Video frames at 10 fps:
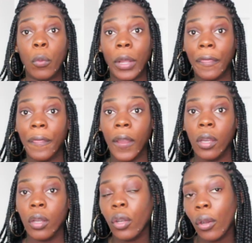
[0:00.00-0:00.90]
with
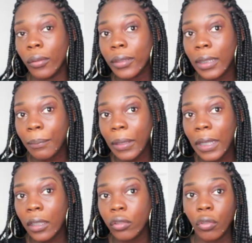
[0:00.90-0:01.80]

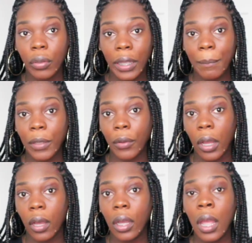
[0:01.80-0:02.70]
co-sleeping, don't get me
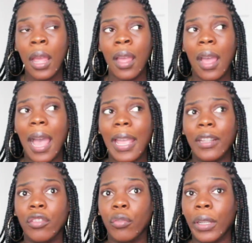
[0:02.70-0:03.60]
wrong. I
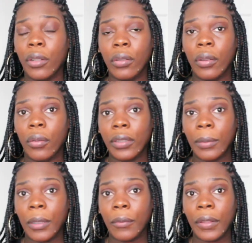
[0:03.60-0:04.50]
enjoy
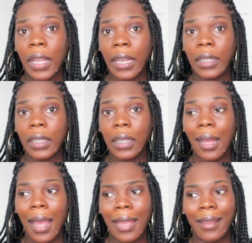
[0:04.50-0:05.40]
co-sleeping with
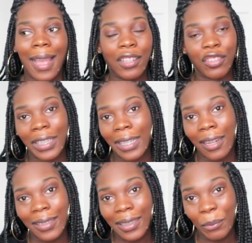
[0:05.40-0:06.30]
Kennedy. I actually
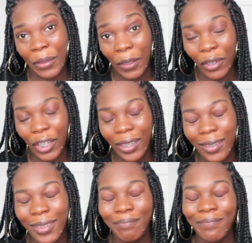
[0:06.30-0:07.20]
cannot sleep without her.
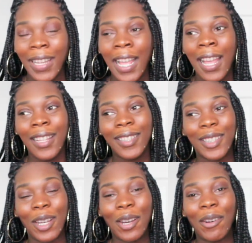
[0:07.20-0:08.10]

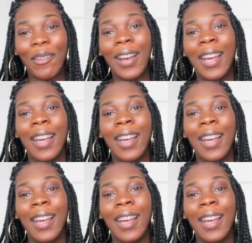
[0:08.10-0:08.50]
So